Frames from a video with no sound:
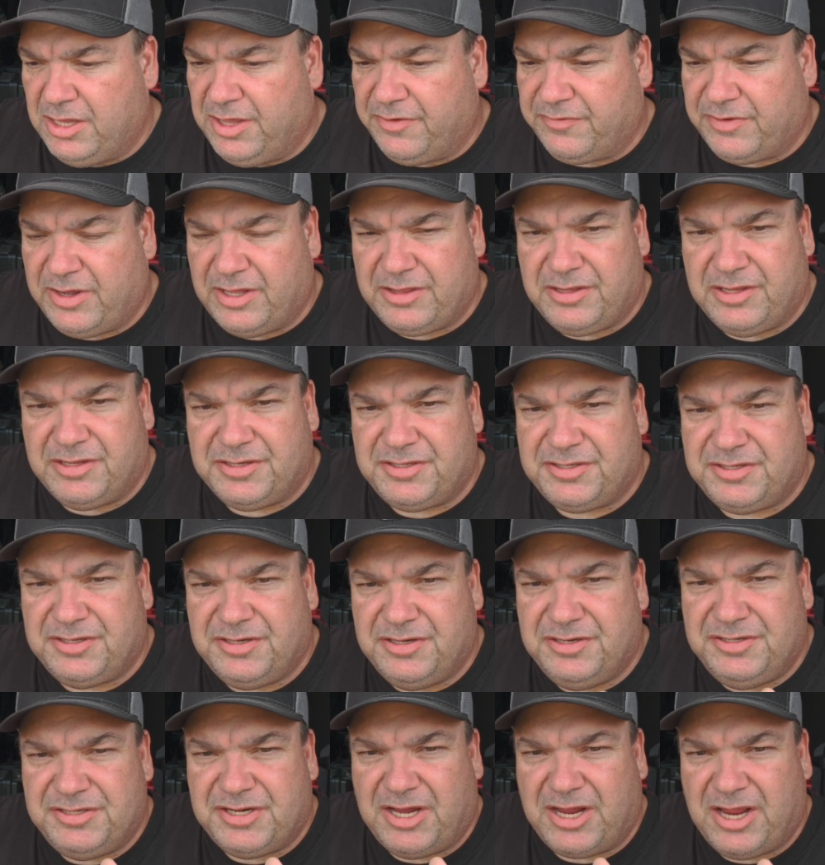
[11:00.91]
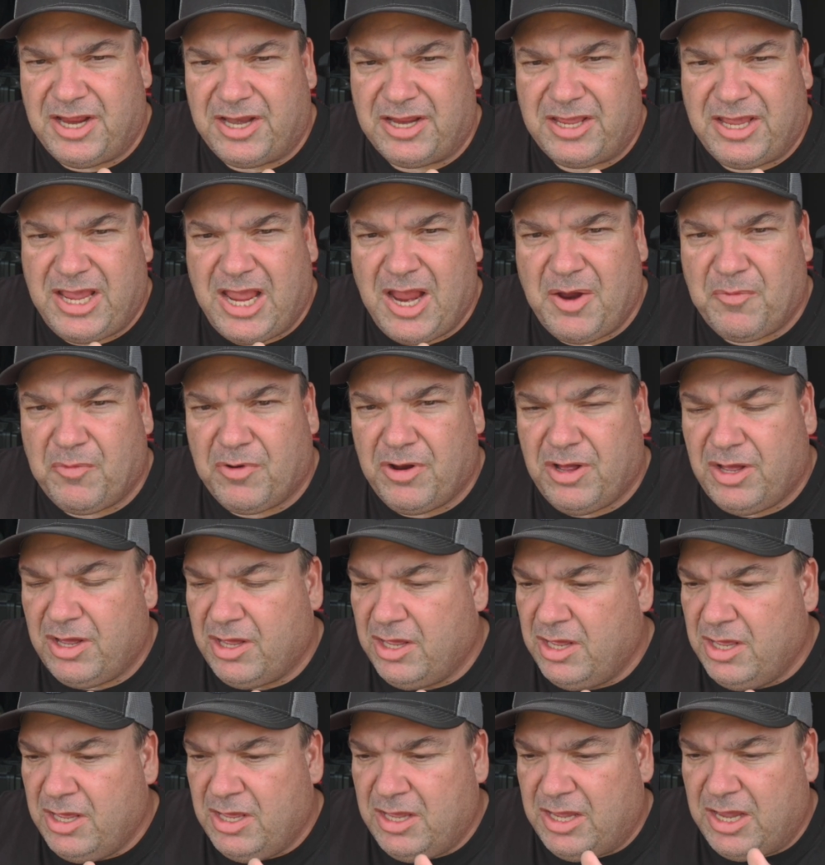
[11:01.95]
They've got this giant
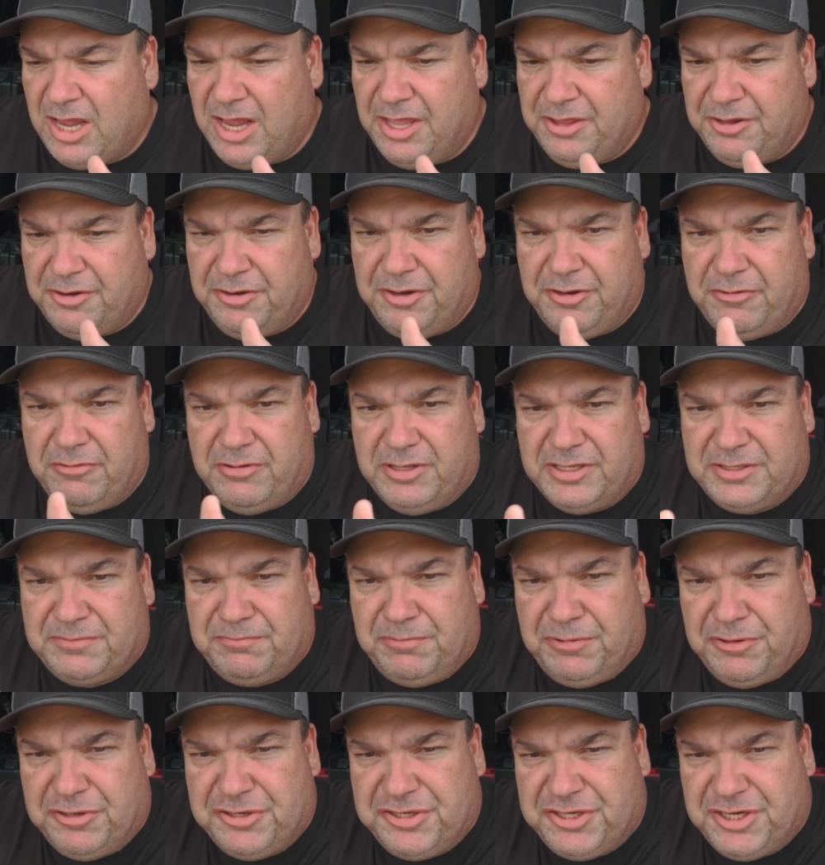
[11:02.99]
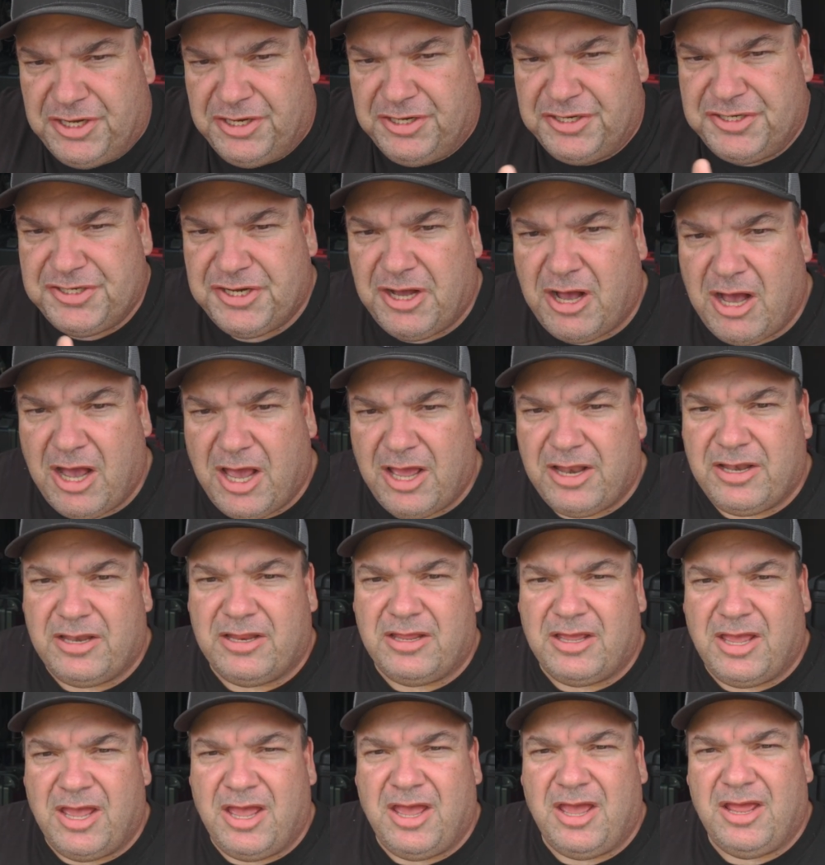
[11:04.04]
camera, and they're doing this push in shot.
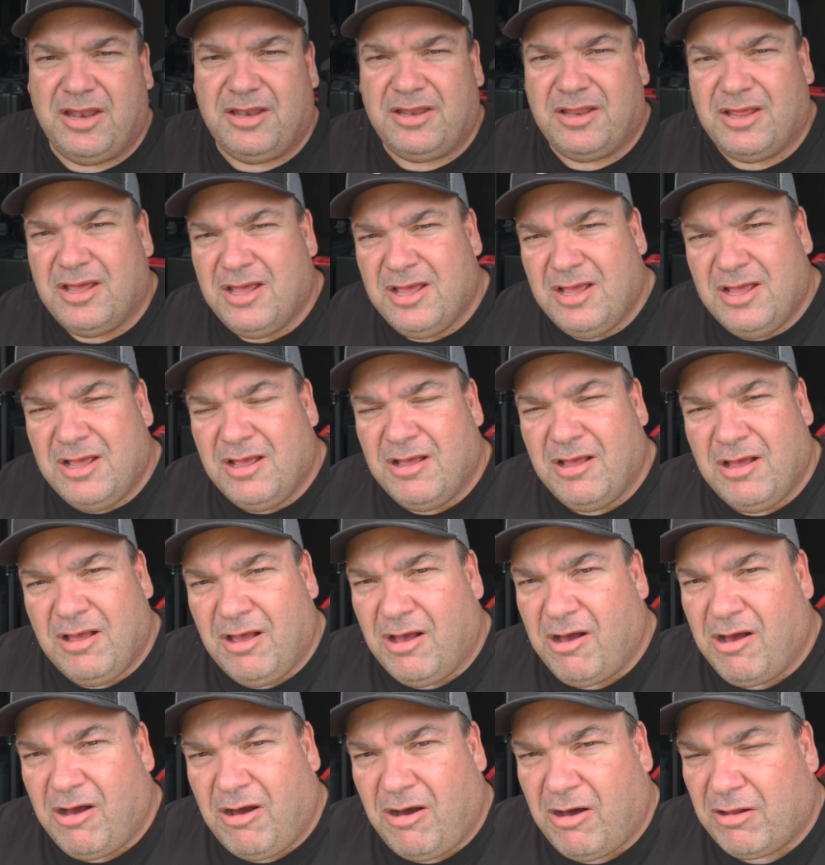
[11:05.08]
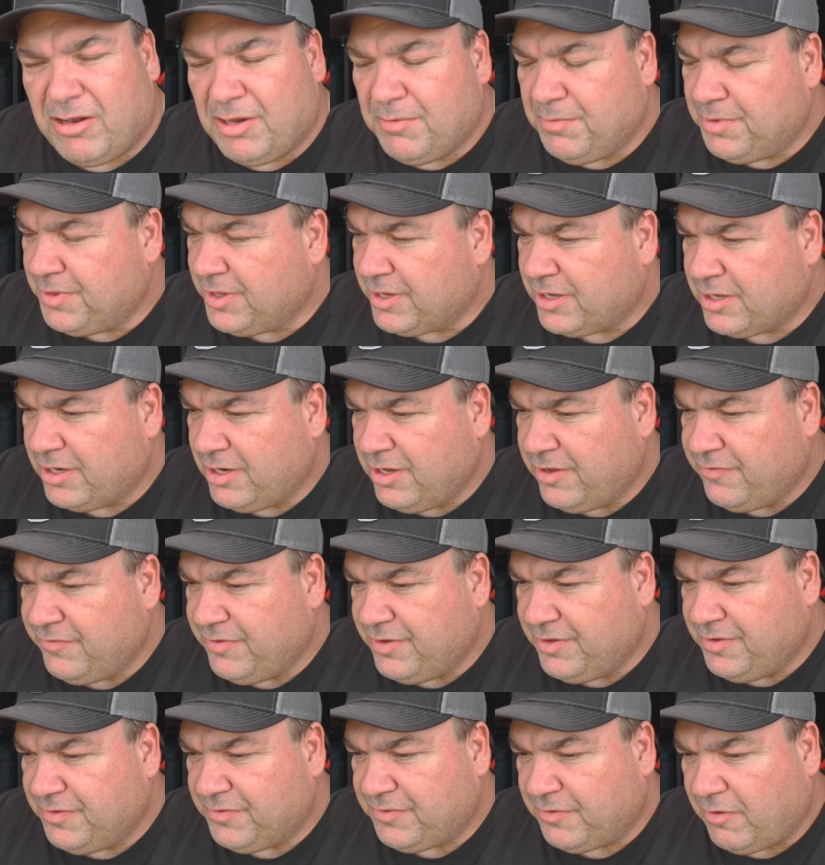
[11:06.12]
And all I'm thinking of
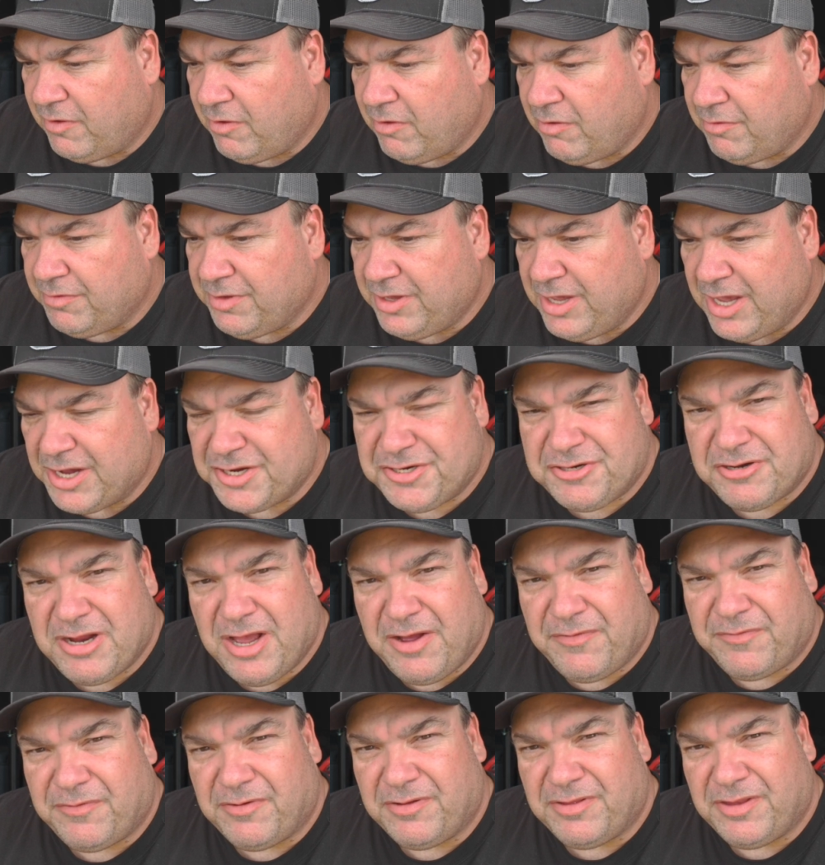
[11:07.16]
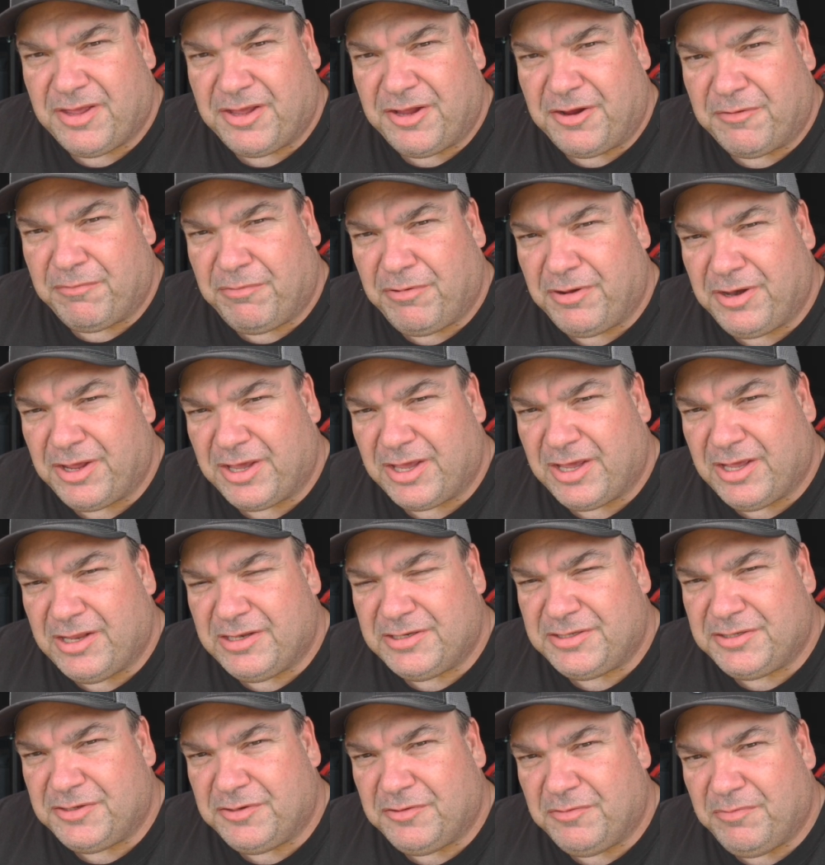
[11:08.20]
is all the extra effort that you're putting
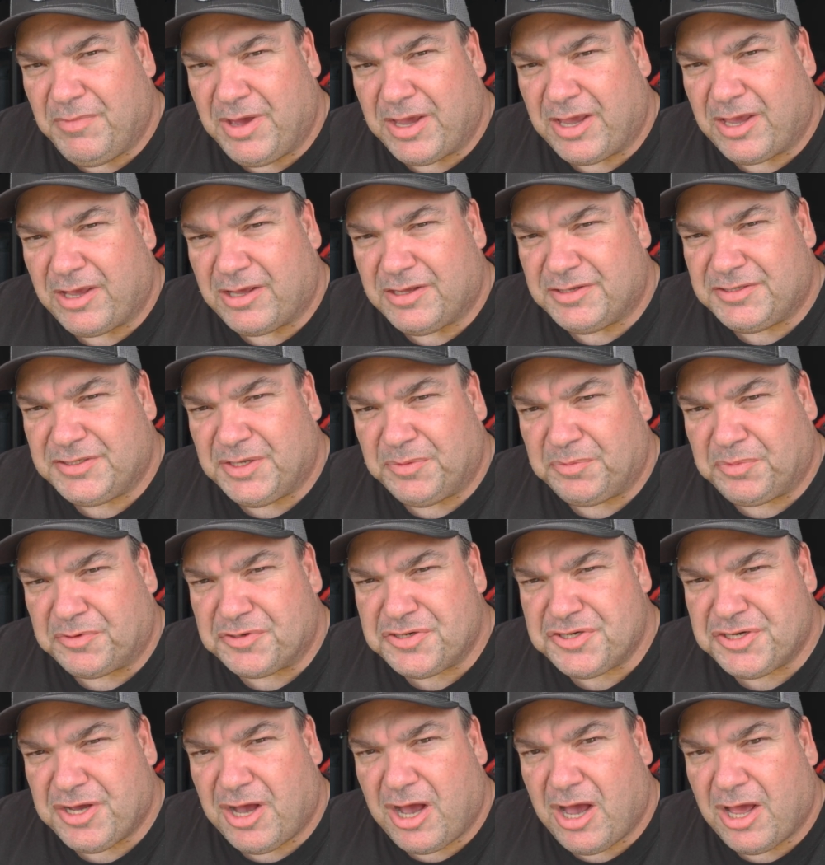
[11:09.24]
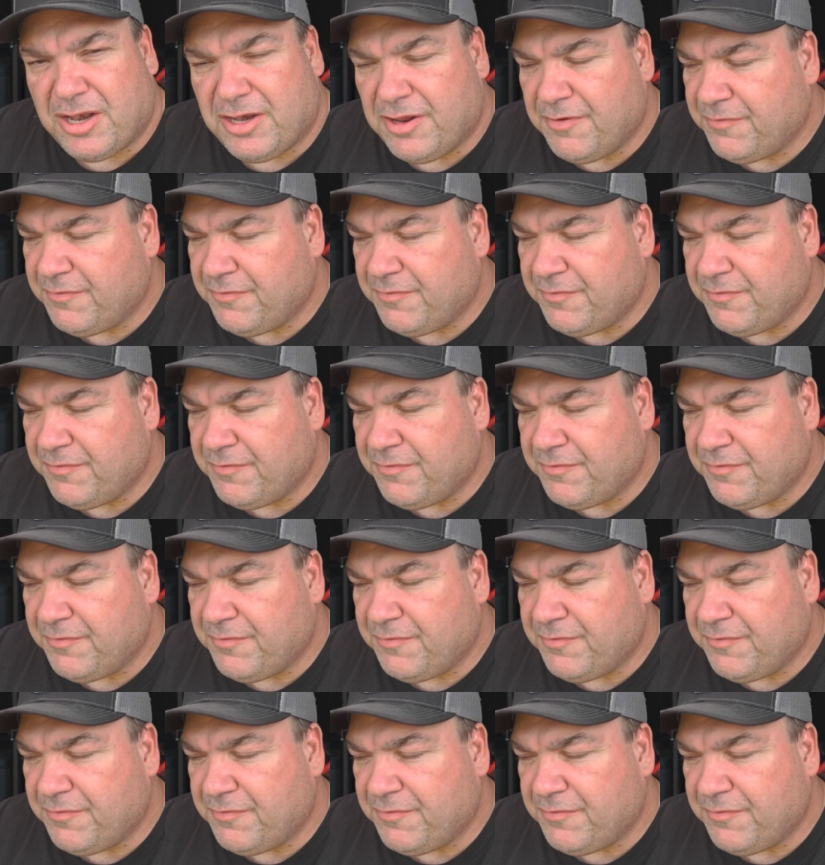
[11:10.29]
into making a simple shot.